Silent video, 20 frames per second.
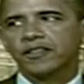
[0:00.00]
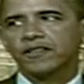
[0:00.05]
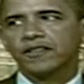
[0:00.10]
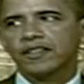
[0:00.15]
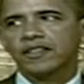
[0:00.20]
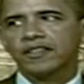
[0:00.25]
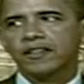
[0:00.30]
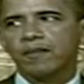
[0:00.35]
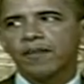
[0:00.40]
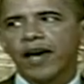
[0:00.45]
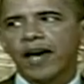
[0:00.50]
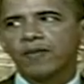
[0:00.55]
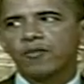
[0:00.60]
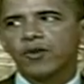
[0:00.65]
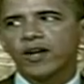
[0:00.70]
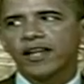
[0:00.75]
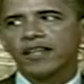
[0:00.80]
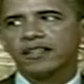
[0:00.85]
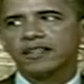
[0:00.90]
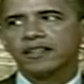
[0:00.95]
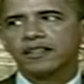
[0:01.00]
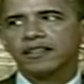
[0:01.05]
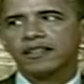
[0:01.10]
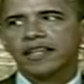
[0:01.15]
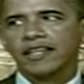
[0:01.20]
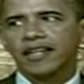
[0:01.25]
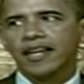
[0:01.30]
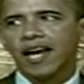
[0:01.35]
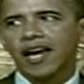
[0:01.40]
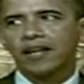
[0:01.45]
of the Zimbabwean
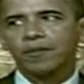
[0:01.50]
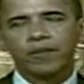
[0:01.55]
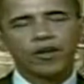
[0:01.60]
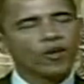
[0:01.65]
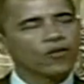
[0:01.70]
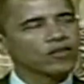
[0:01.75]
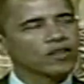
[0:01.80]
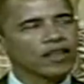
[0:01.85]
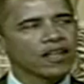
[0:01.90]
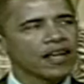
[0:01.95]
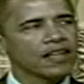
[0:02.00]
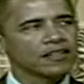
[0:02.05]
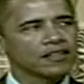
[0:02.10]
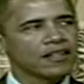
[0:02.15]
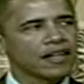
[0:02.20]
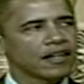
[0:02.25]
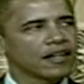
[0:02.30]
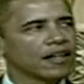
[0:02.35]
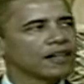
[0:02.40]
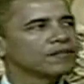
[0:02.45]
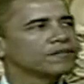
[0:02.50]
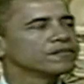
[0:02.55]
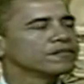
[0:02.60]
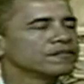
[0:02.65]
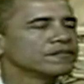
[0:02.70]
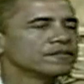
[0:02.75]
economy over the last decade.